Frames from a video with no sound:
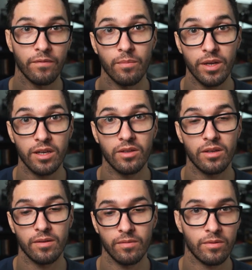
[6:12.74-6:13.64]
For me,
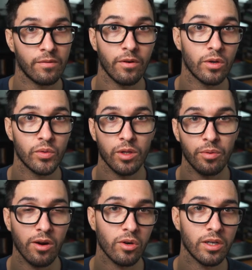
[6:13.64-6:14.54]
the photos were the
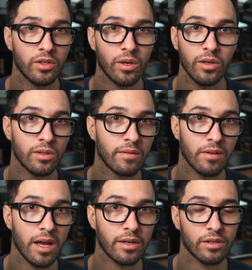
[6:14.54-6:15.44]
priority, so I used the
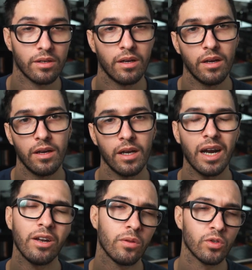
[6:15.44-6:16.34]
flash.
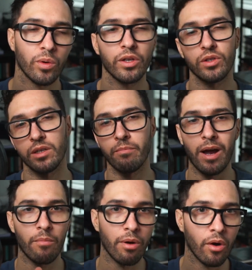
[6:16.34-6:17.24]
I know there's ways you can
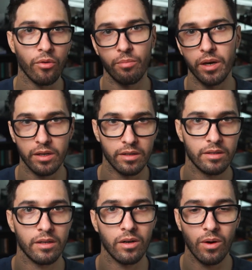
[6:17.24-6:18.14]
mount both,
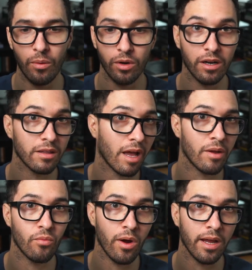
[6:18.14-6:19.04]
but I wanted a
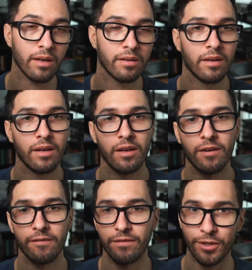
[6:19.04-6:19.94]
lightweight,
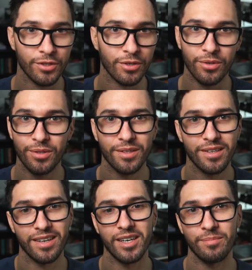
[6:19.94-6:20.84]
functional
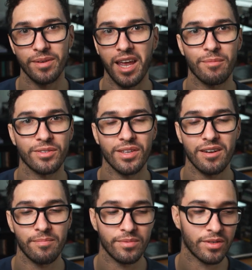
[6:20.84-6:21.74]
camera
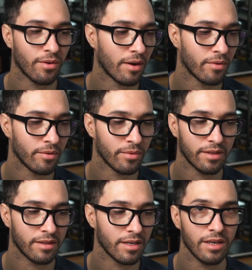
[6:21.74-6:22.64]
setup, so I went
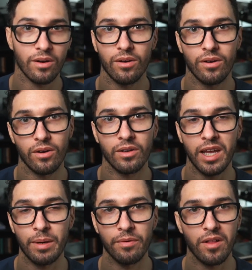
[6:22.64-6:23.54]
with the
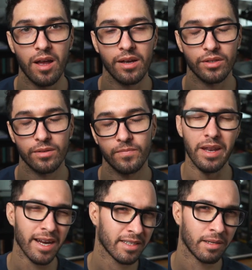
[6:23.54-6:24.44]
on-camera flash.
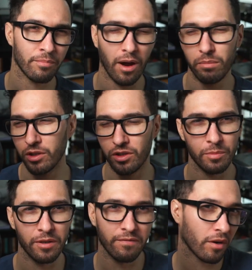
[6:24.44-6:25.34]
Next, and probably
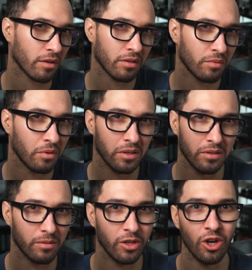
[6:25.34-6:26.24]
should have been first,
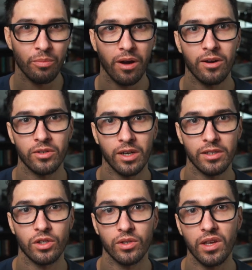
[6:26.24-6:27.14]
was
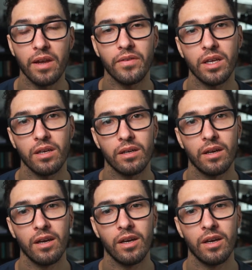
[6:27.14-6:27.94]
prioritize your safety.